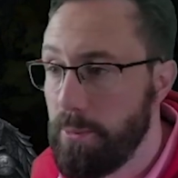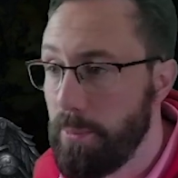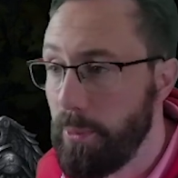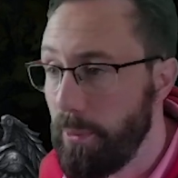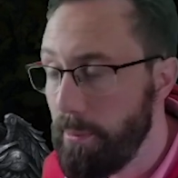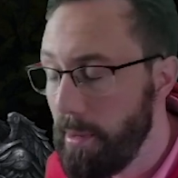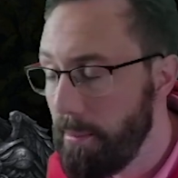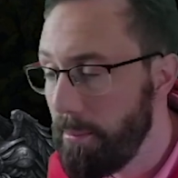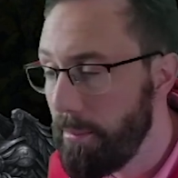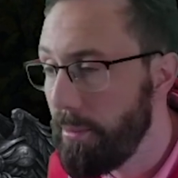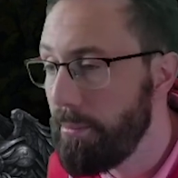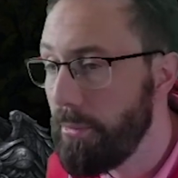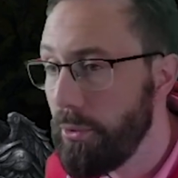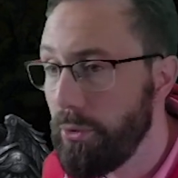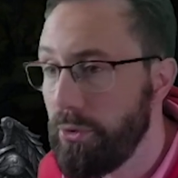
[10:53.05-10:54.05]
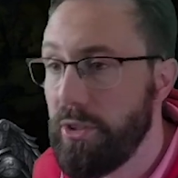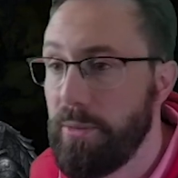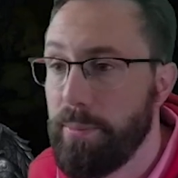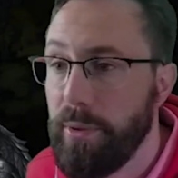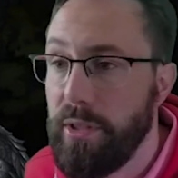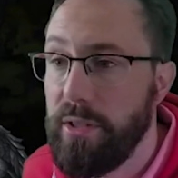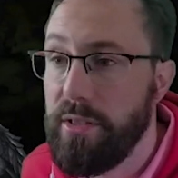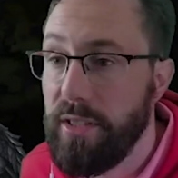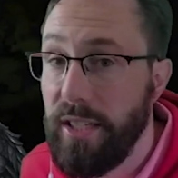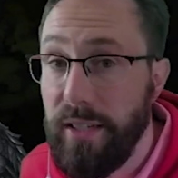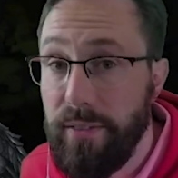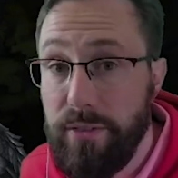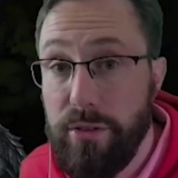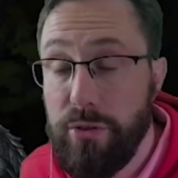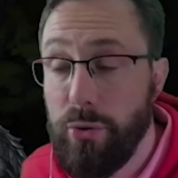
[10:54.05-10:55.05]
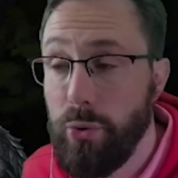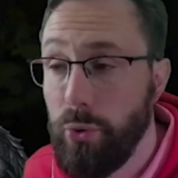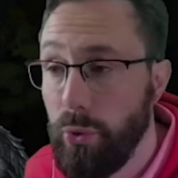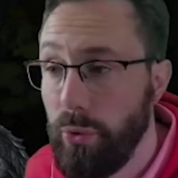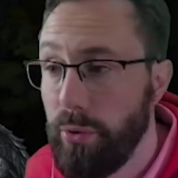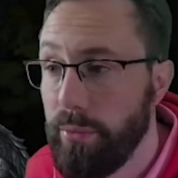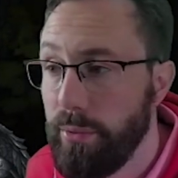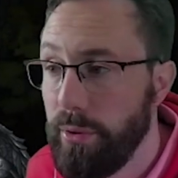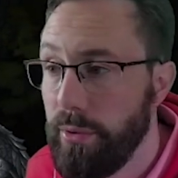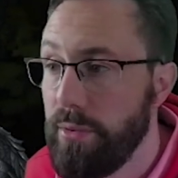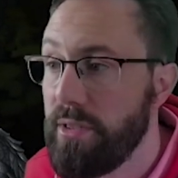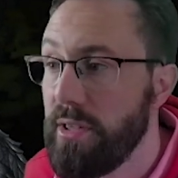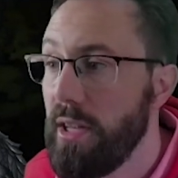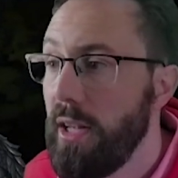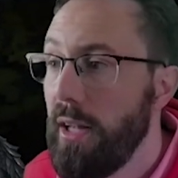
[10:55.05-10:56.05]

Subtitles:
but remember, Mortix Brace gives us all the runes.